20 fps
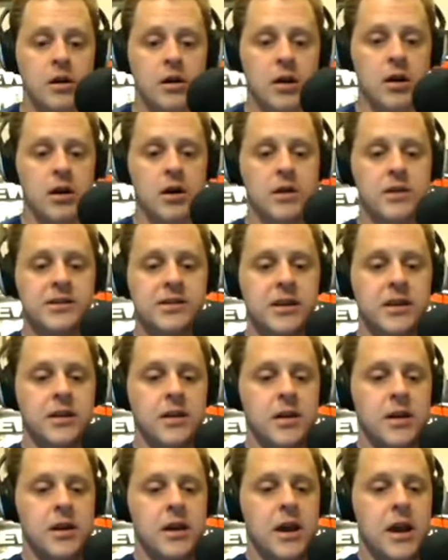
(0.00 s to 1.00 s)
uh, let's see,
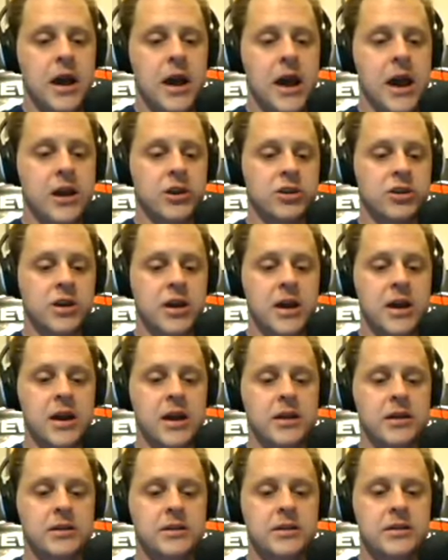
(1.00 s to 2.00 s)

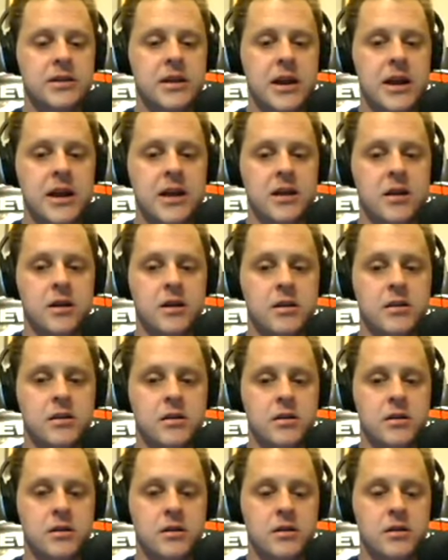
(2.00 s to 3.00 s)
hashtag data
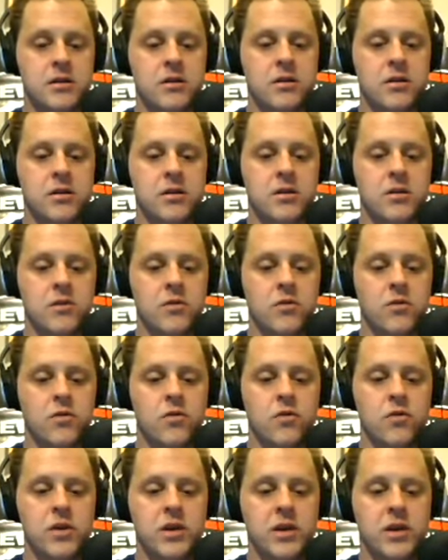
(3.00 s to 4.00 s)

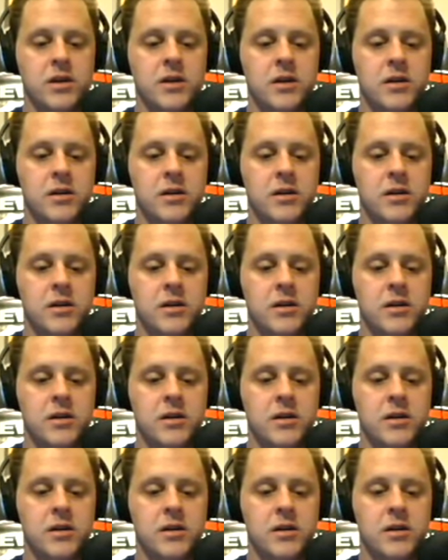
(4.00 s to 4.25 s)
recovery.